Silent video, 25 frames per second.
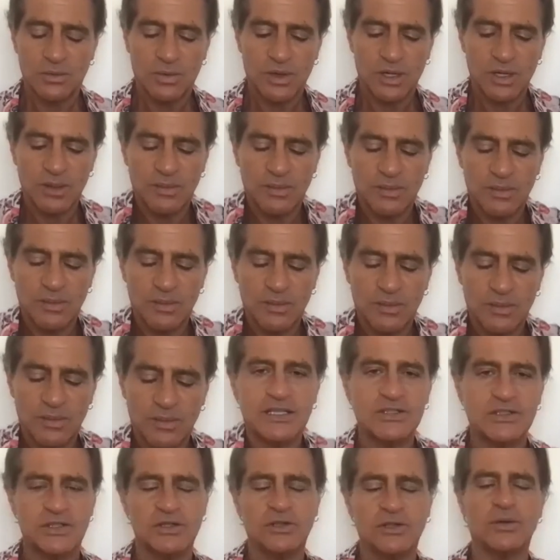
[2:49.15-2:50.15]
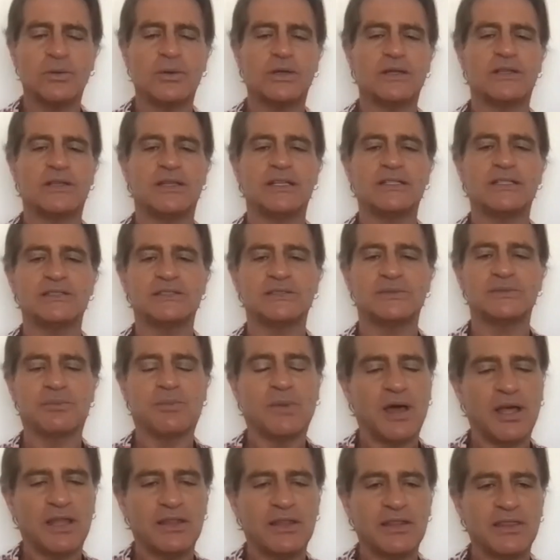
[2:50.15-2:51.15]
what am I going to do with these
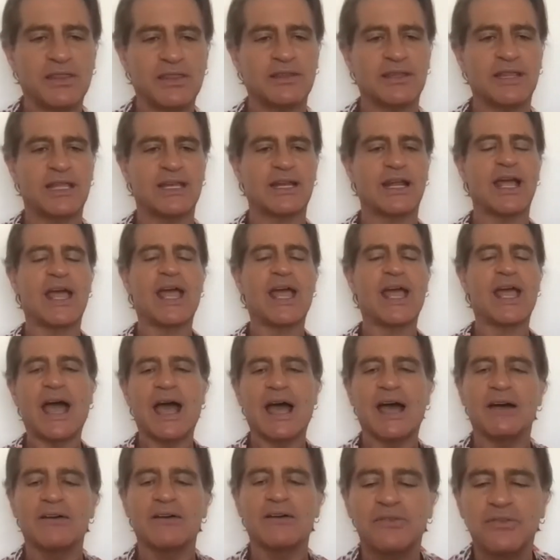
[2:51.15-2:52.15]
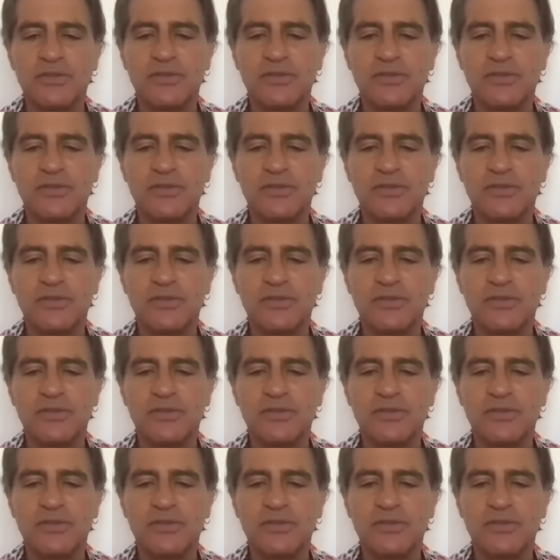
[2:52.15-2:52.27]
months that I have?